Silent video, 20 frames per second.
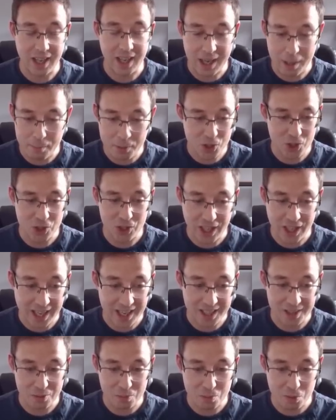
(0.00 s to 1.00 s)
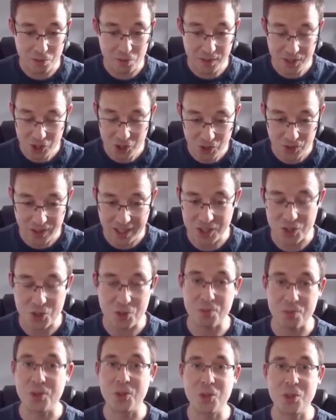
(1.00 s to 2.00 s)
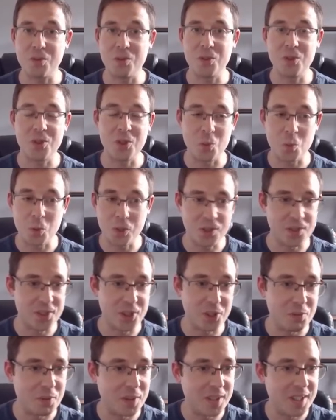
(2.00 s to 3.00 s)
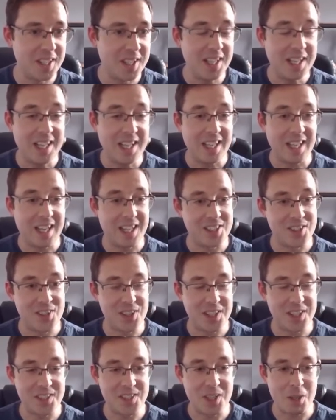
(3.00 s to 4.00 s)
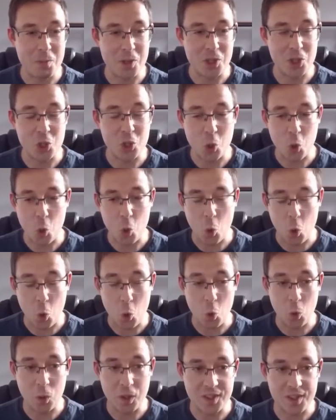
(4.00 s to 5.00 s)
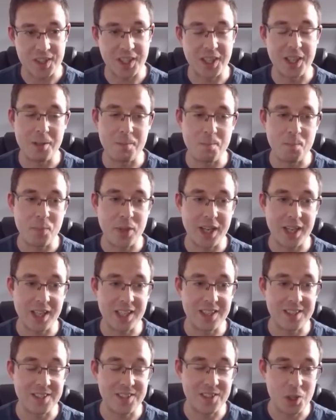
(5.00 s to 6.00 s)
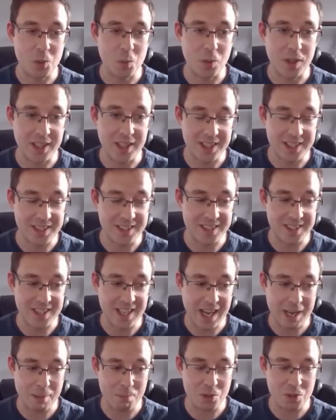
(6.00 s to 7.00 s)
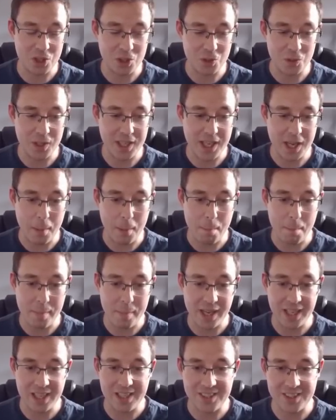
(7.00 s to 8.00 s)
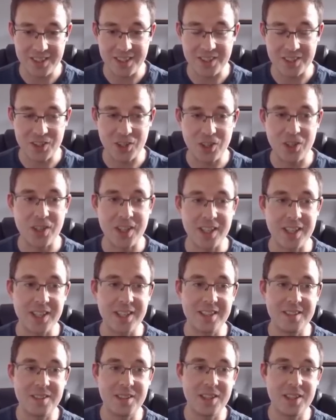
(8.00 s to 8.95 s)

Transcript: amateur and professional astrophotographers the world over. I see this imaged all the time, and I can see why. It is an absolutely amazing target,